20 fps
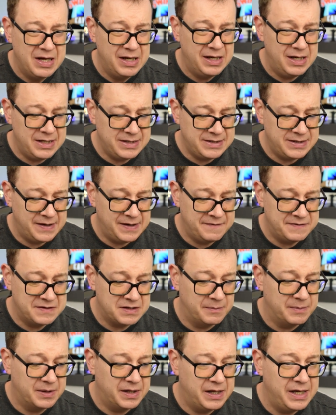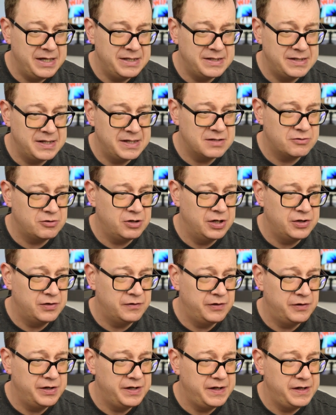Let's have some cases right
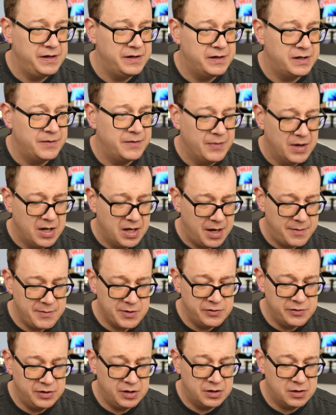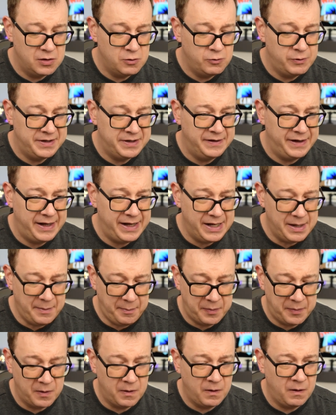over here. I'm going to go with the
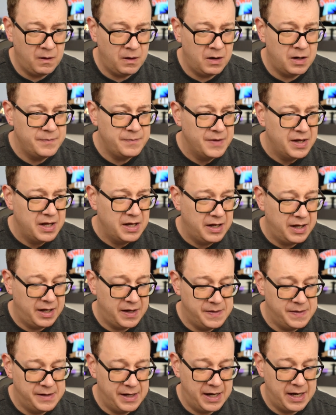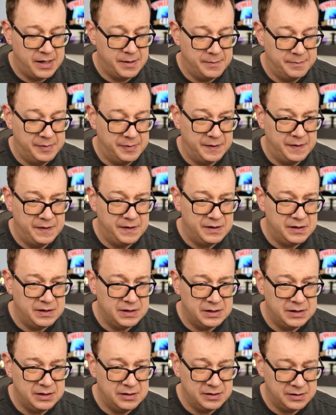apple and then
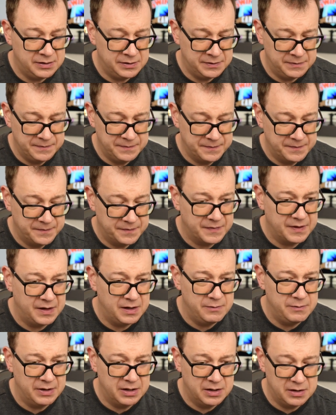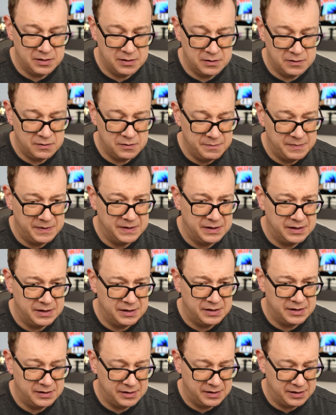banana. There we go,
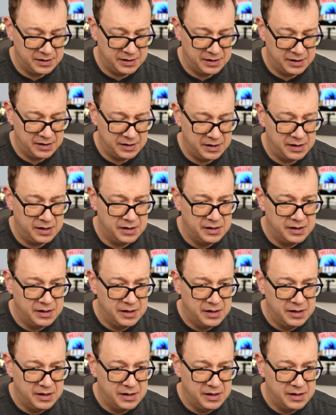banana.